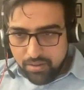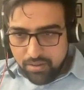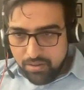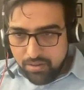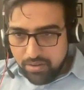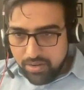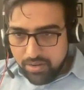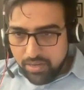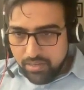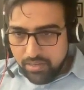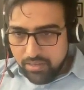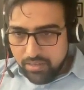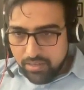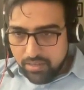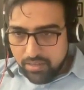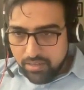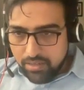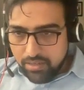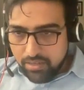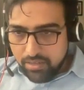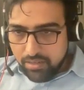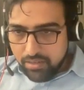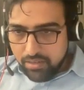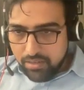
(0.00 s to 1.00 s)
All right.
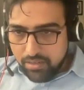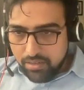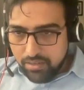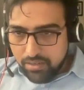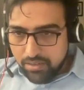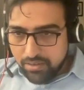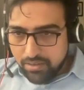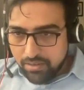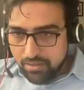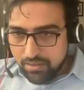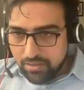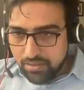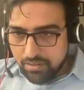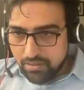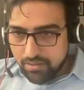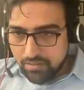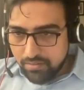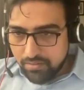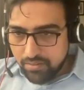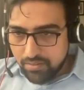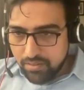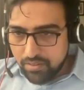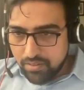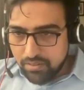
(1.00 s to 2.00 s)

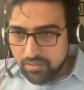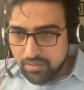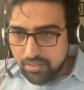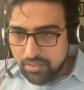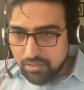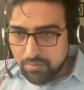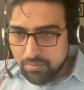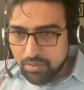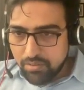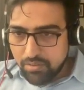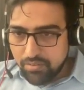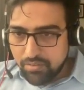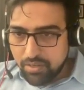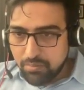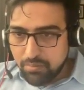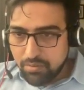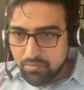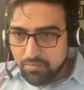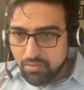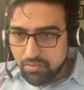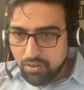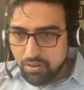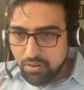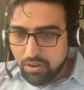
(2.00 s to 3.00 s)
Will the instance be
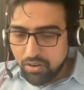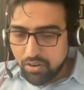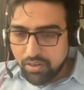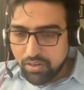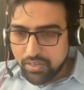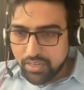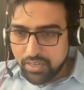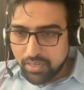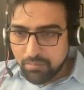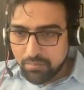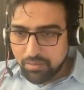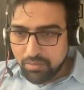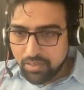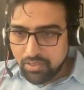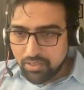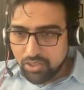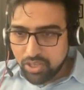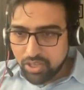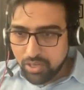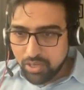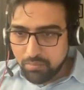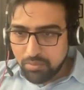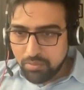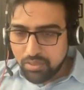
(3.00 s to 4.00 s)
available for a longer time? Yes,
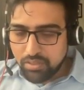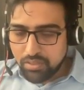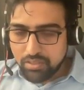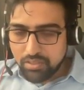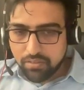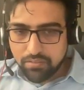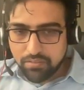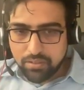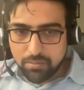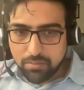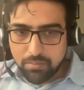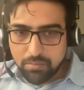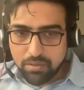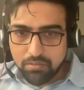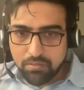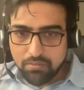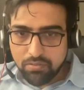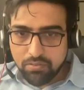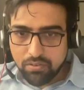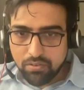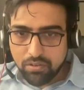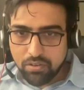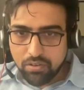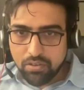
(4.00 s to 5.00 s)
Sham, it is available
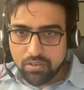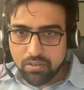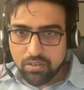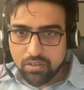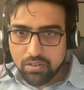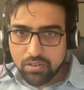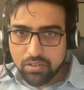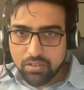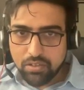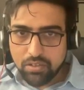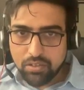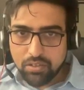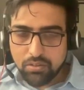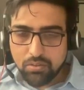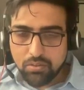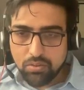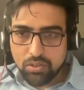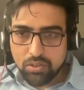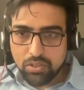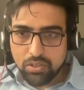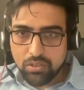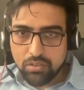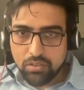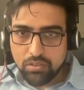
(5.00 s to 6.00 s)
for you
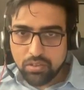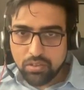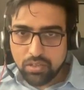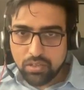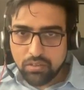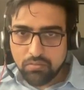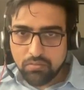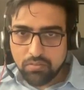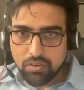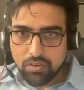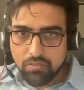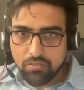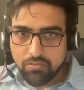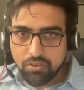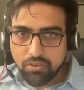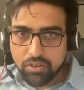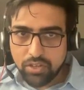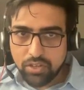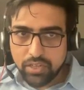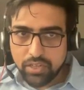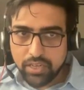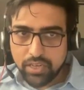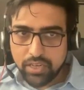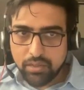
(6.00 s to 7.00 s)
for
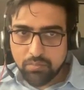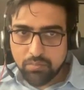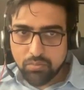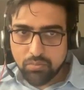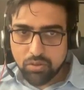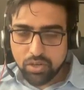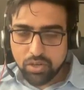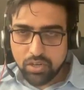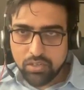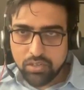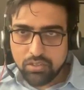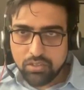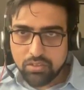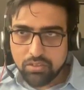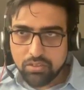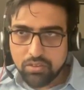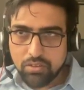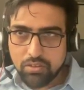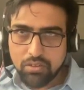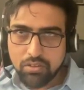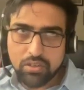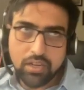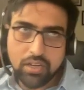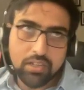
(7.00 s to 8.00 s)
48 more hours,
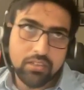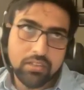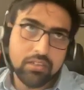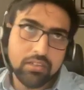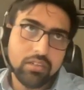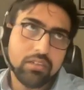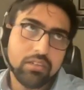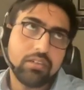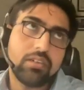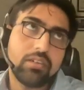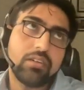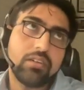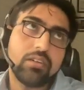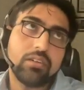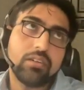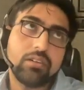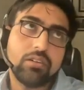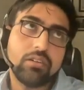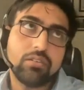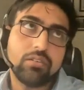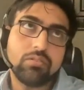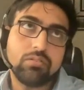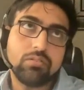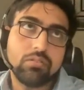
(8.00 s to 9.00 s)
or rather,
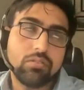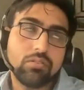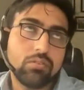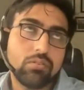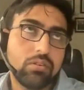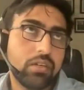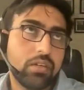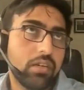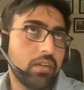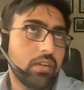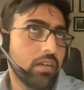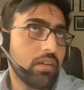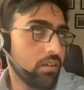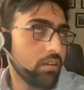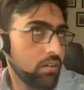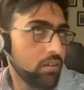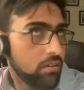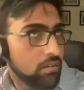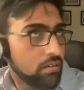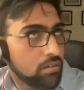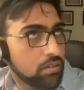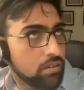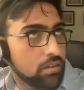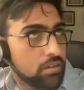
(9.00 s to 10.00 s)
today and